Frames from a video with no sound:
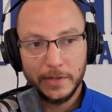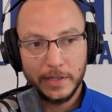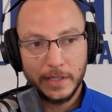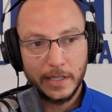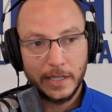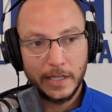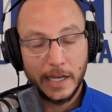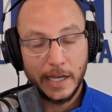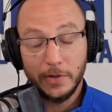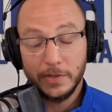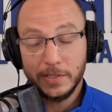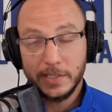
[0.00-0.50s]
else
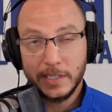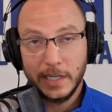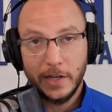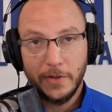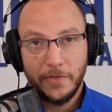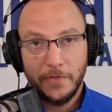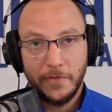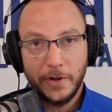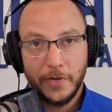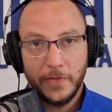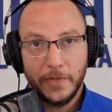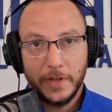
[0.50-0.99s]

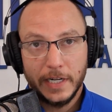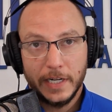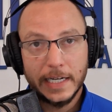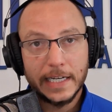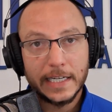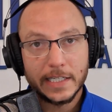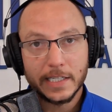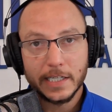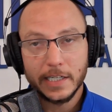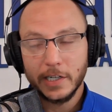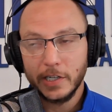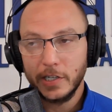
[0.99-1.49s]
out there
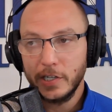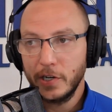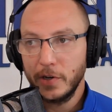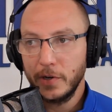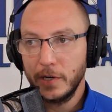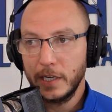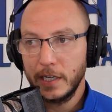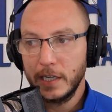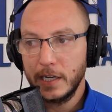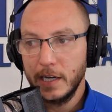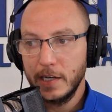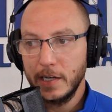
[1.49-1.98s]
that isn't a
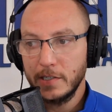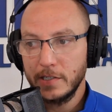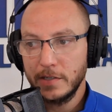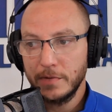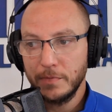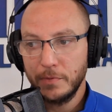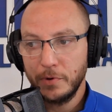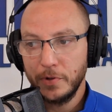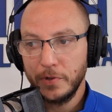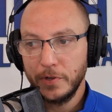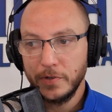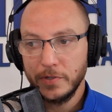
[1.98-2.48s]
current
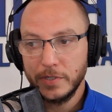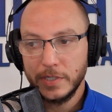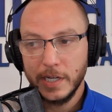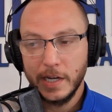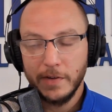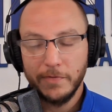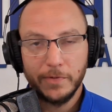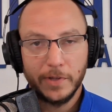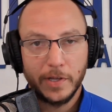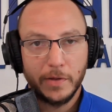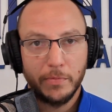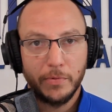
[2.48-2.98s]
customer. There's
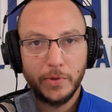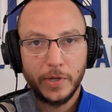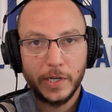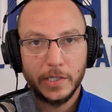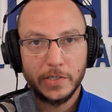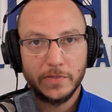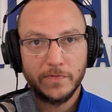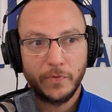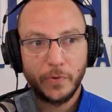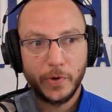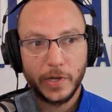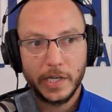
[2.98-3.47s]
definitely a
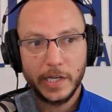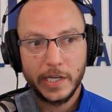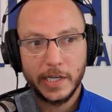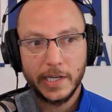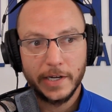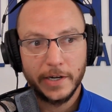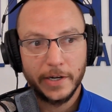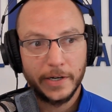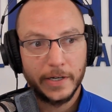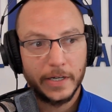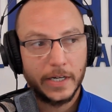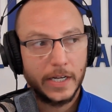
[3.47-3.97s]
place for you
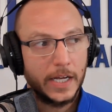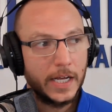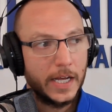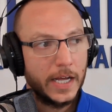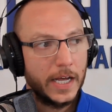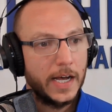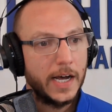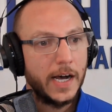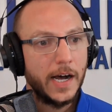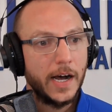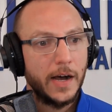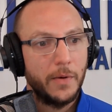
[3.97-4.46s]
here.
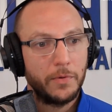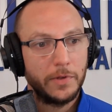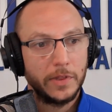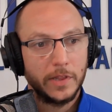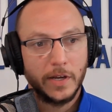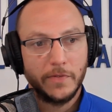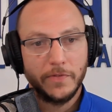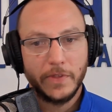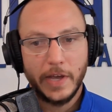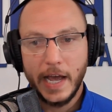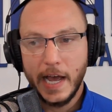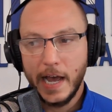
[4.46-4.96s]

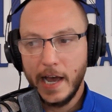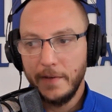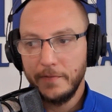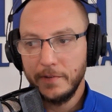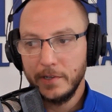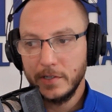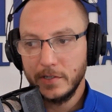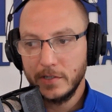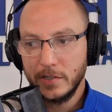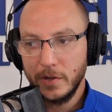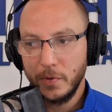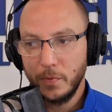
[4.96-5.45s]
We'd love to
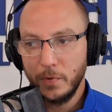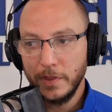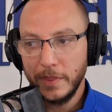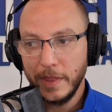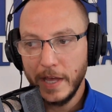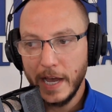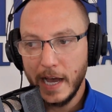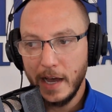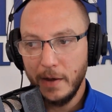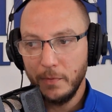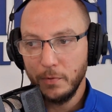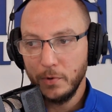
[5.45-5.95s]
have you. So
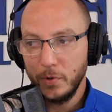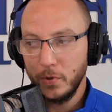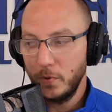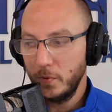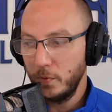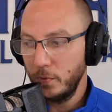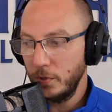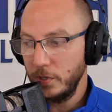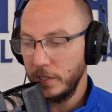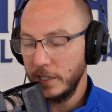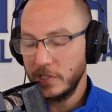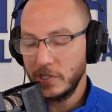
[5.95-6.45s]
with that,
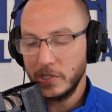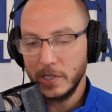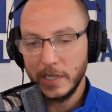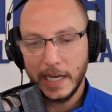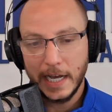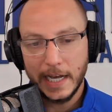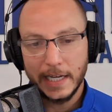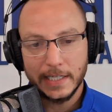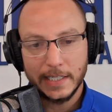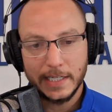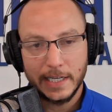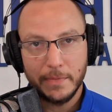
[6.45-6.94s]
we'll let you
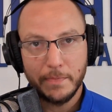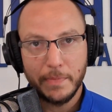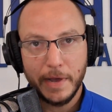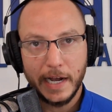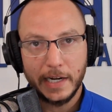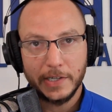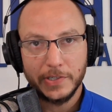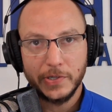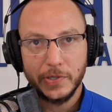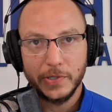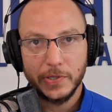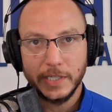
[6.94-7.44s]
guys get
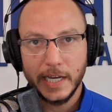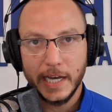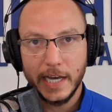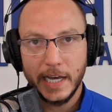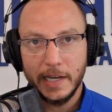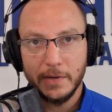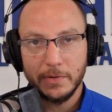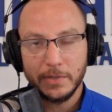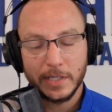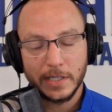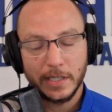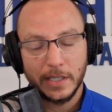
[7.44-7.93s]
back to your
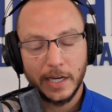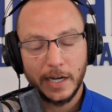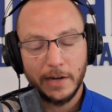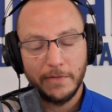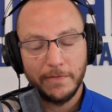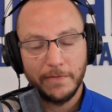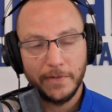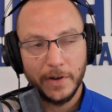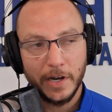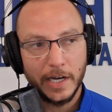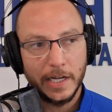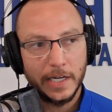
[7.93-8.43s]
day. It was a lot
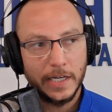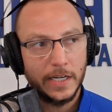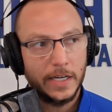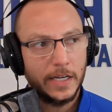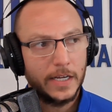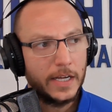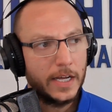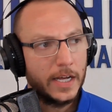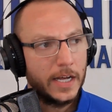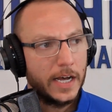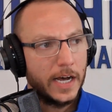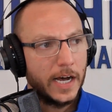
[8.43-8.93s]
of fun.
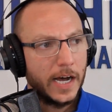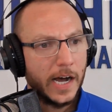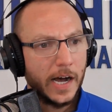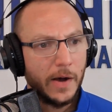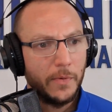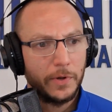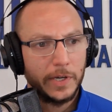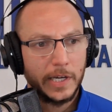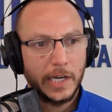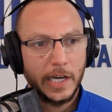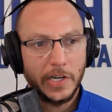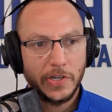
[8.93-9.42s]

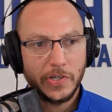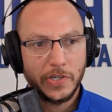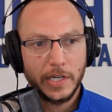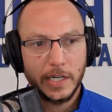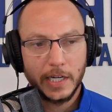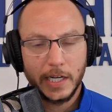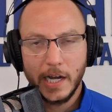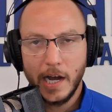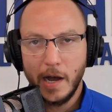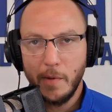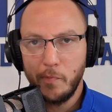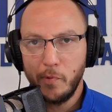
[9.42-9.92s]
We'll catch
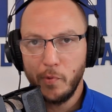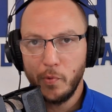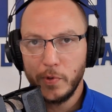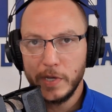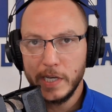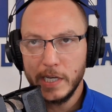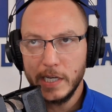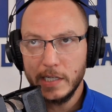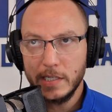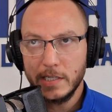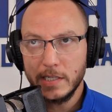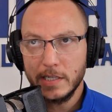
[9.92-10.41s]
you in a couple
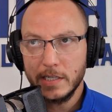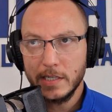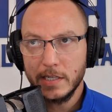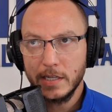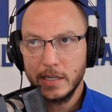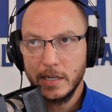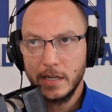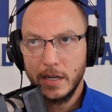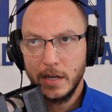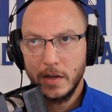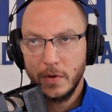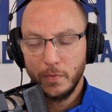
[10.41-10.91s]
weeks
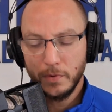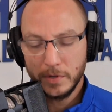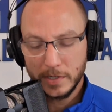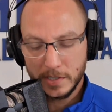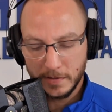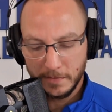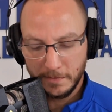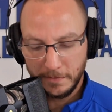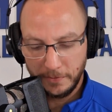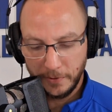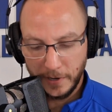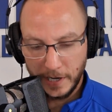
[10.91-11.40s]

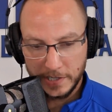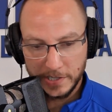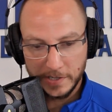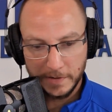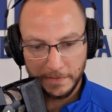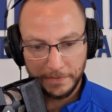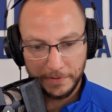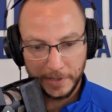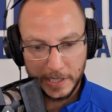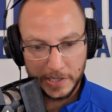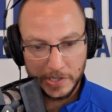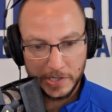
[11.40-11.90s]
with some fresh
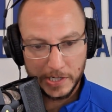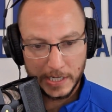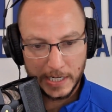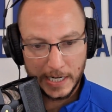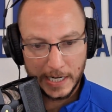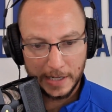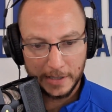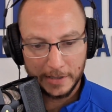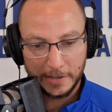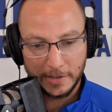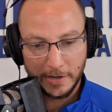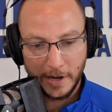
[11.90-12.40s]
inflation
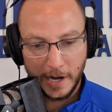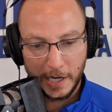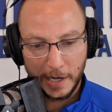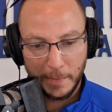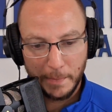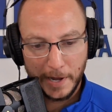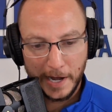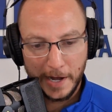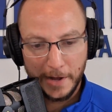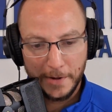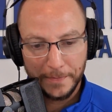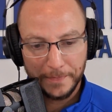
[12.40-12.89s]
data to
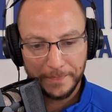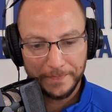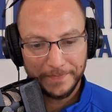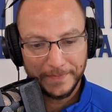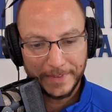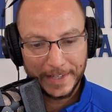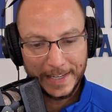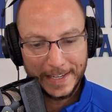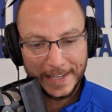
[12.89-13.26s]
talk about.